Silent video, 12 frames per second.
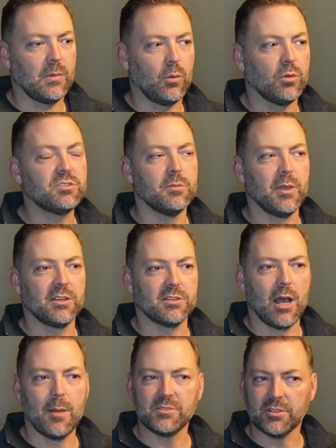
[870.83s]
What's the biggest
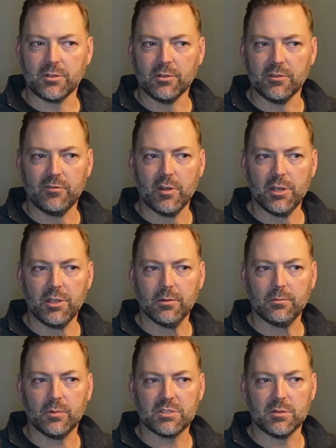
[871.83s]
obstacle in front of you?
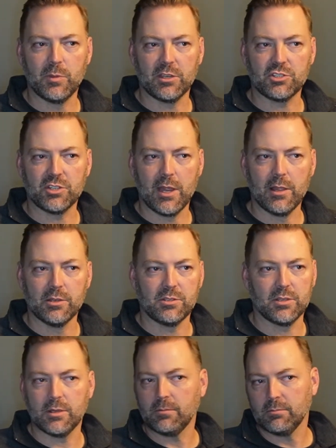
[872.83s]
What's the biggest challenge
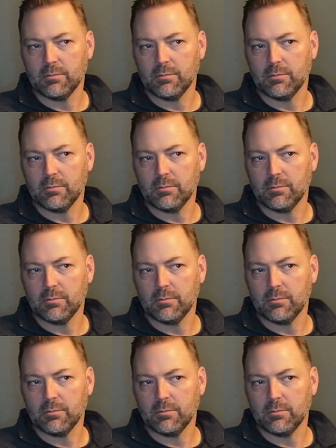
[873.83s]
that